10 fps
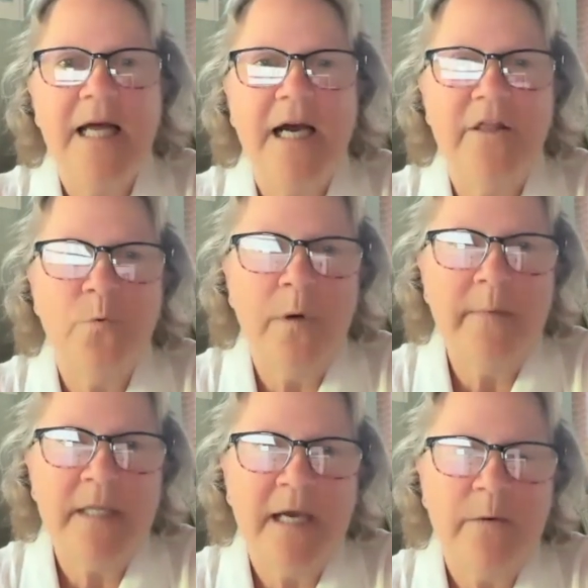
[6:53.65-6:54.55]
and the
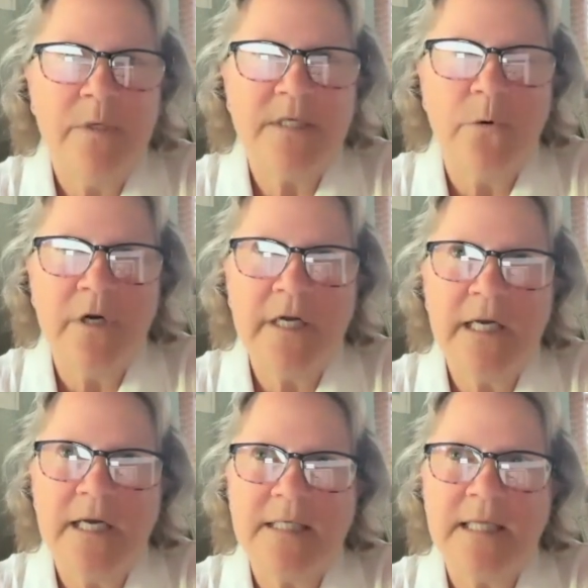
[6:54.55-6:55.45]
woman that was
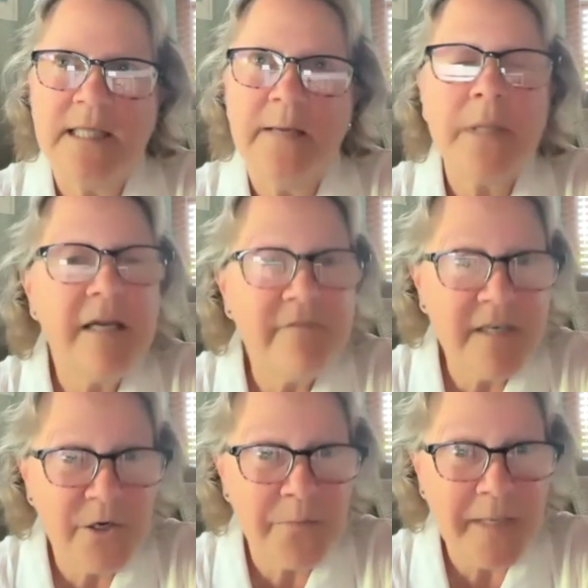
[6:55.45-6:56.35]
organizing them lived
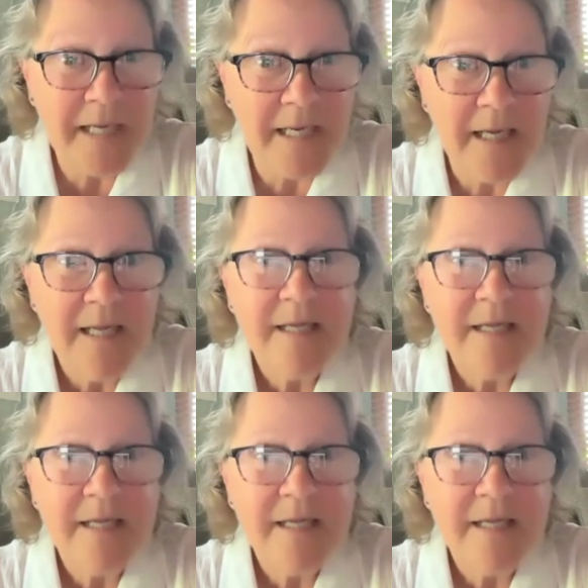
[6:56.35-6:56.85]
near me.